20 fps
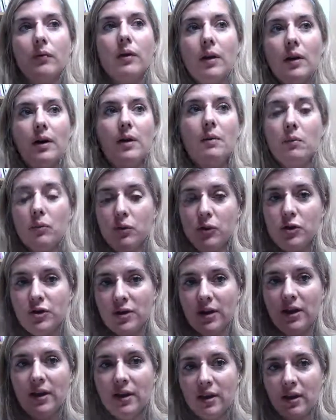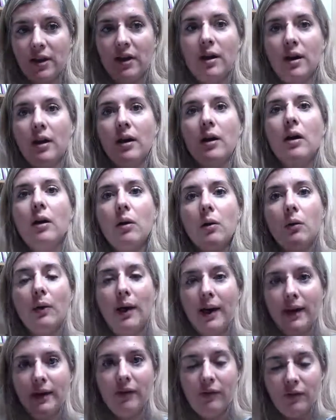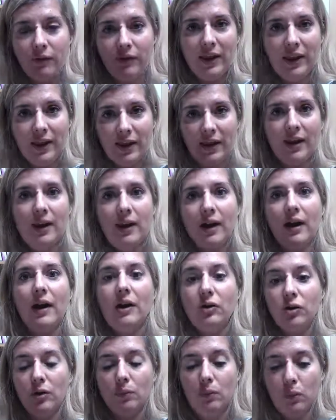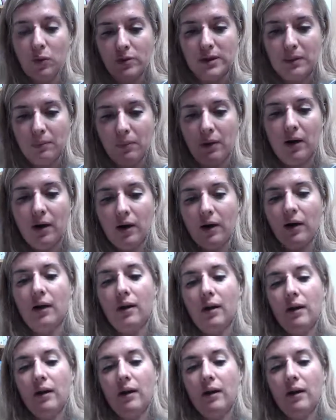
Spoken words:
Emotion, why you feel it, and your body part.